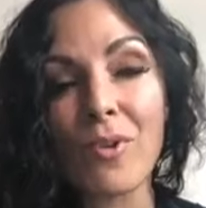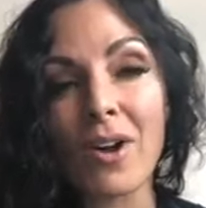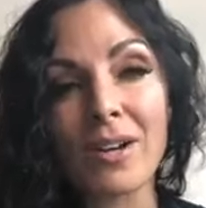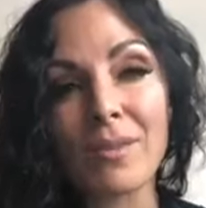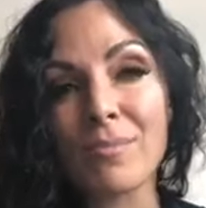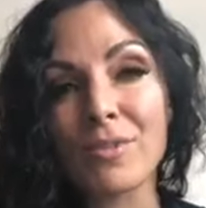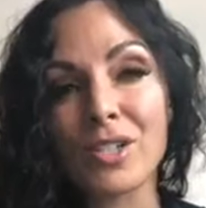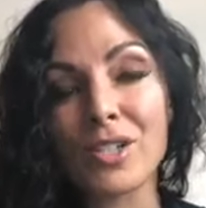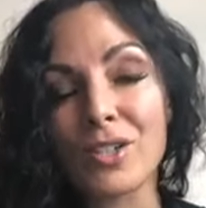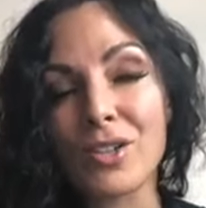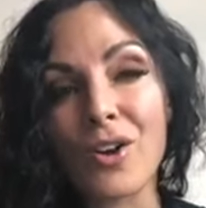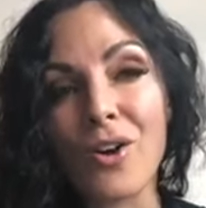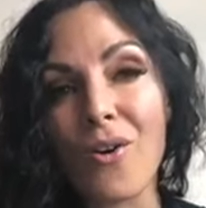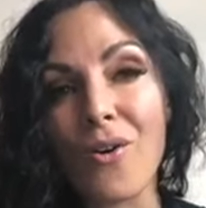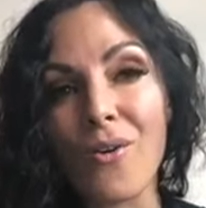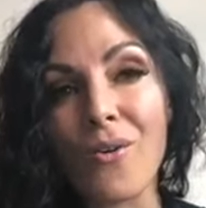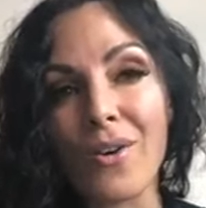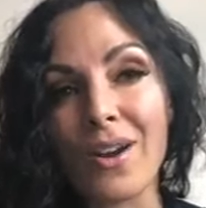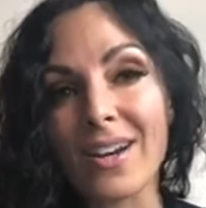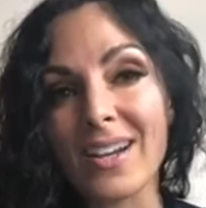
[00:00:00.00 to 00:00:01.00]
want him to
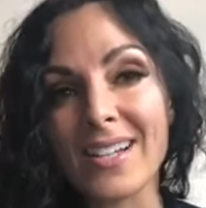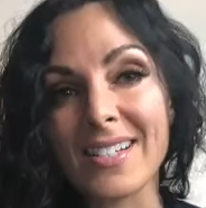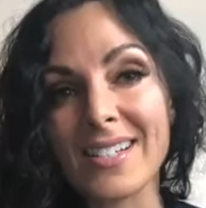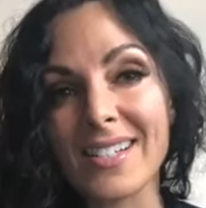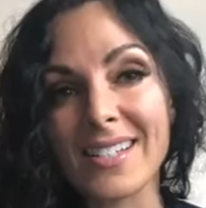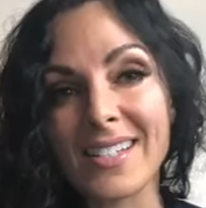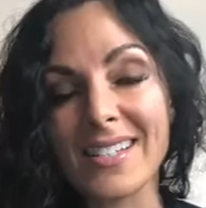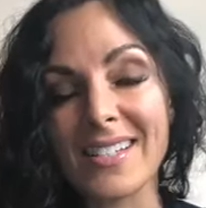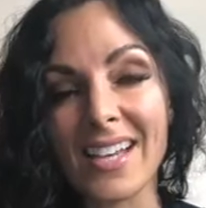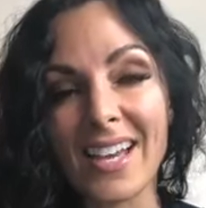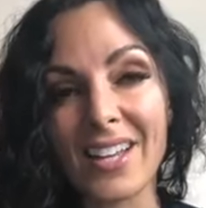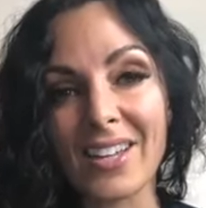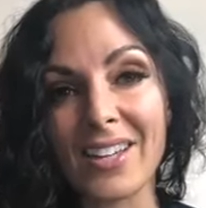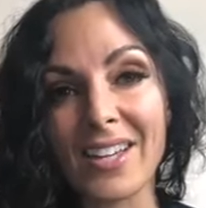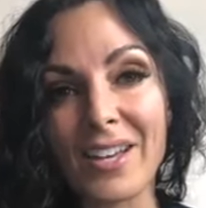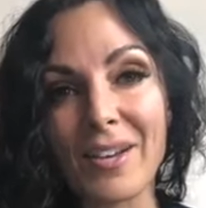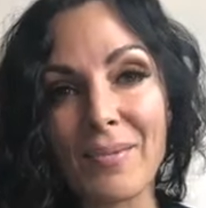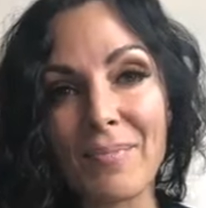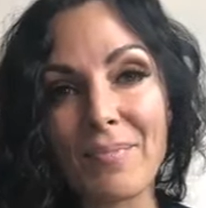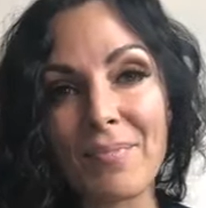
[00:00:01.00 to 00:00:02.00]
know and I didn't tell
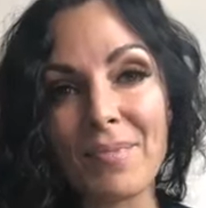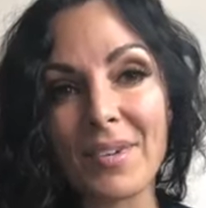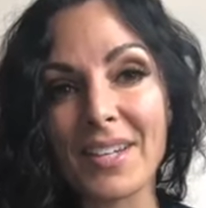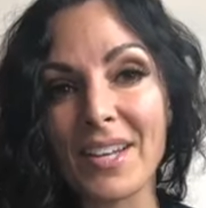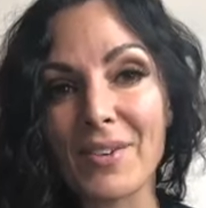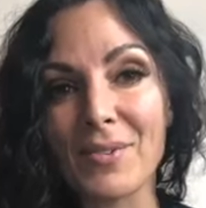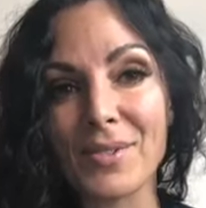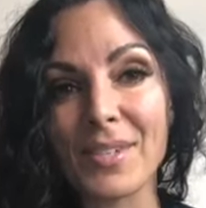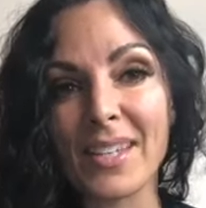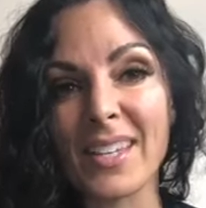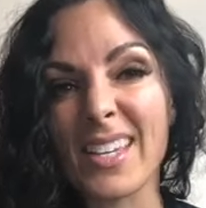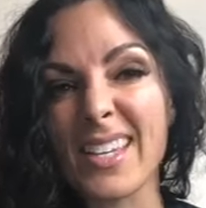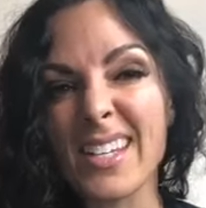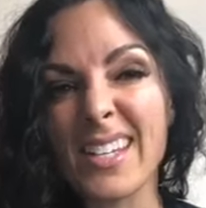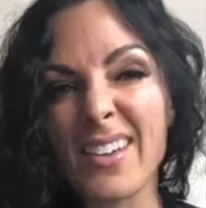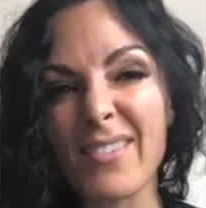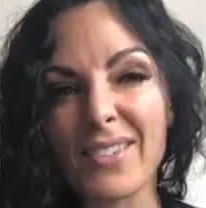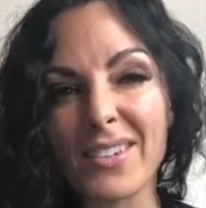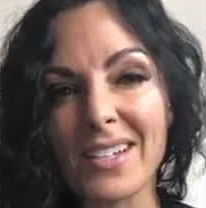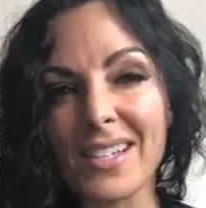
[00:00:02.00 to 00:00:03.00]
him. And I was like, he
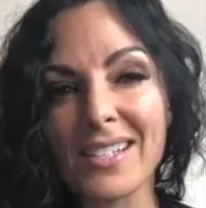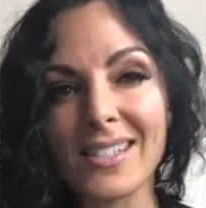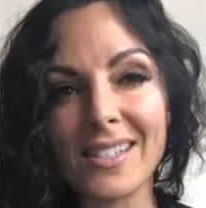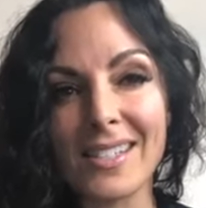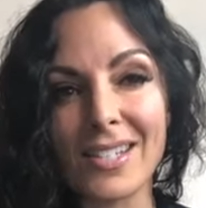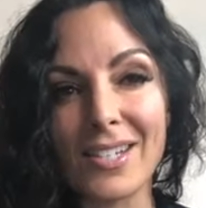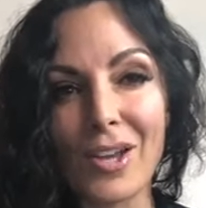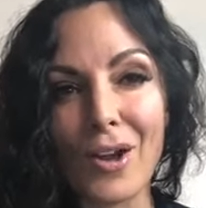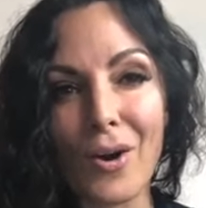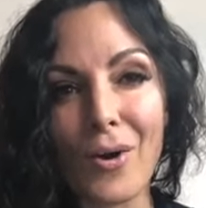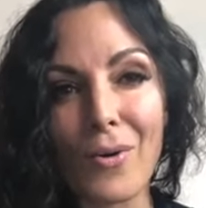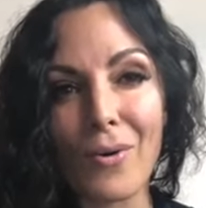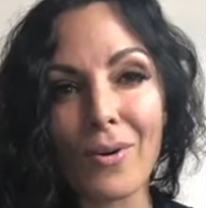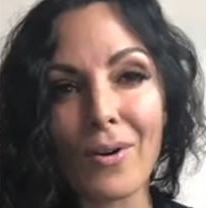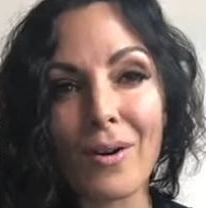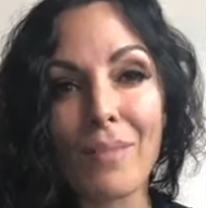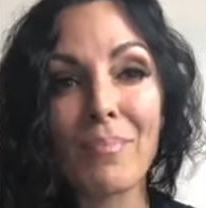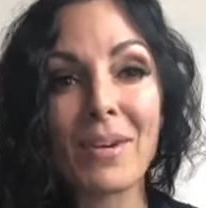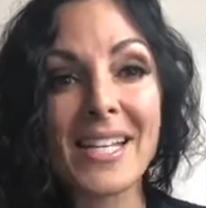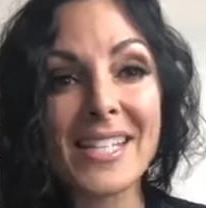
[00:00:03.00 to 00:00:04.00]
never needs to know.
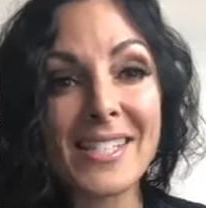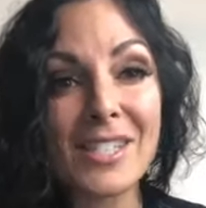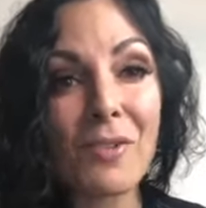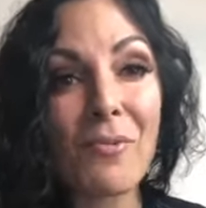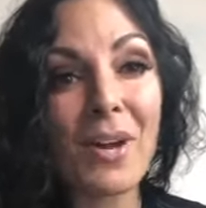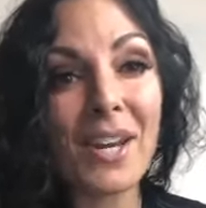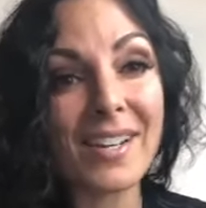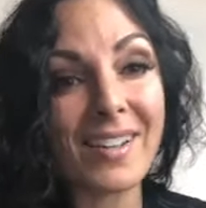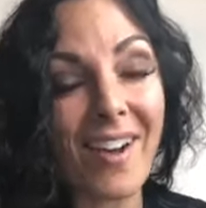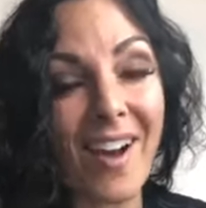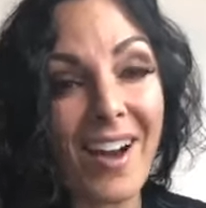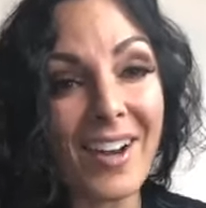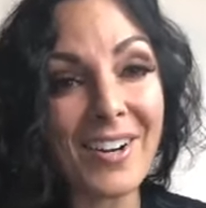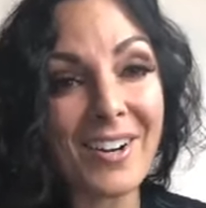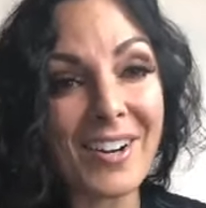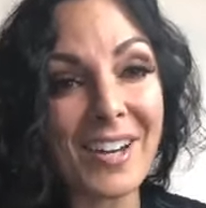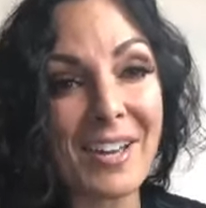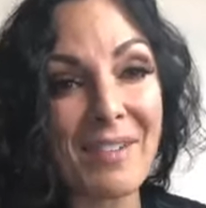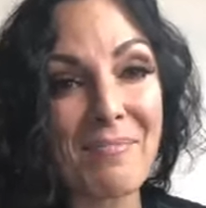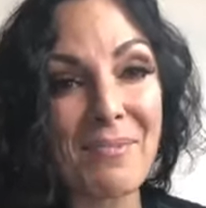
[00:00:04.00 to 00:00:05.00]
But I still wanted to
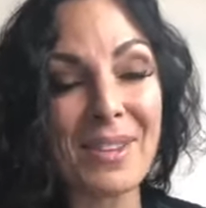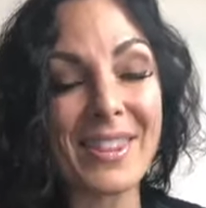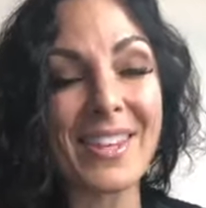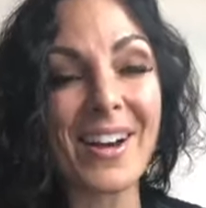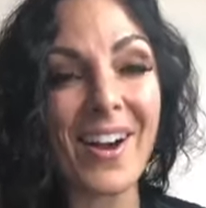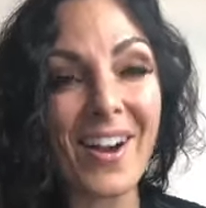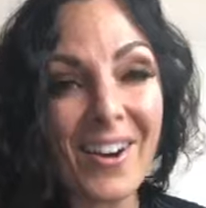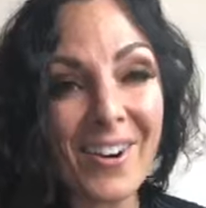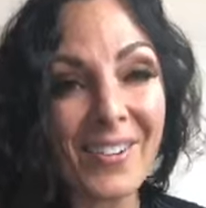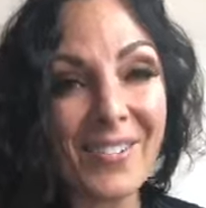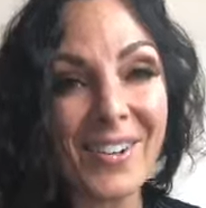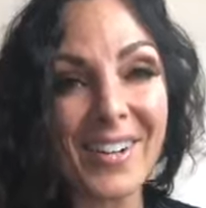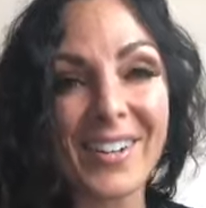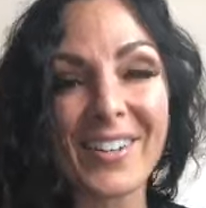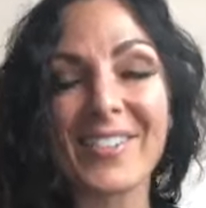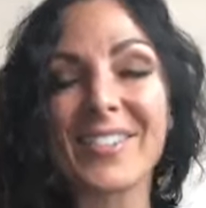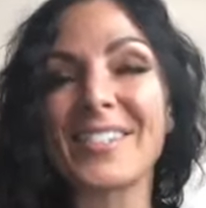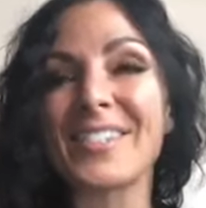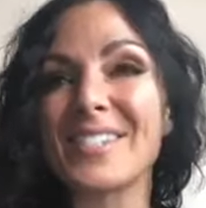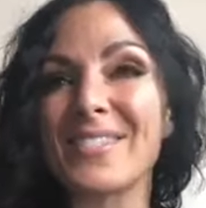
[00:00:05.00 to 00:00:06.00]
honor him with the
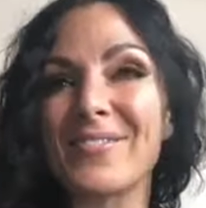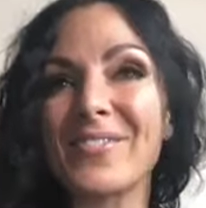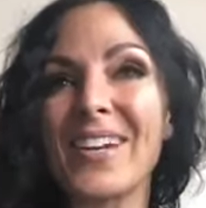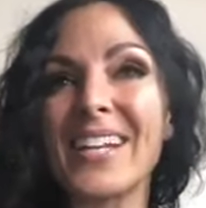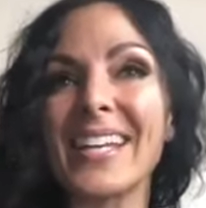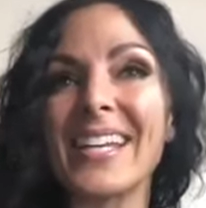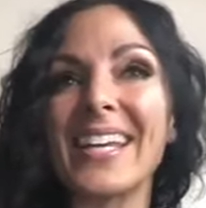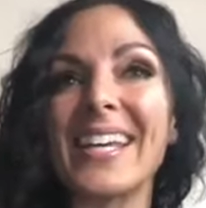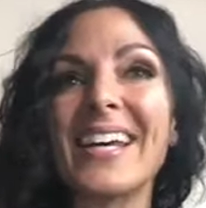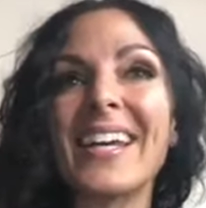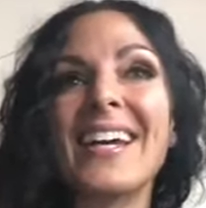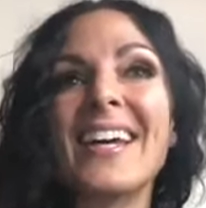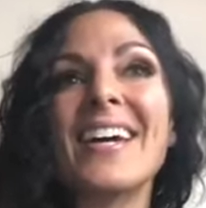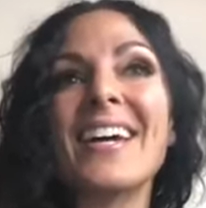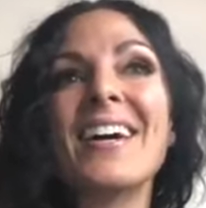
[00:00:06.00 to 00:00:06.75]
artwork, which is funny.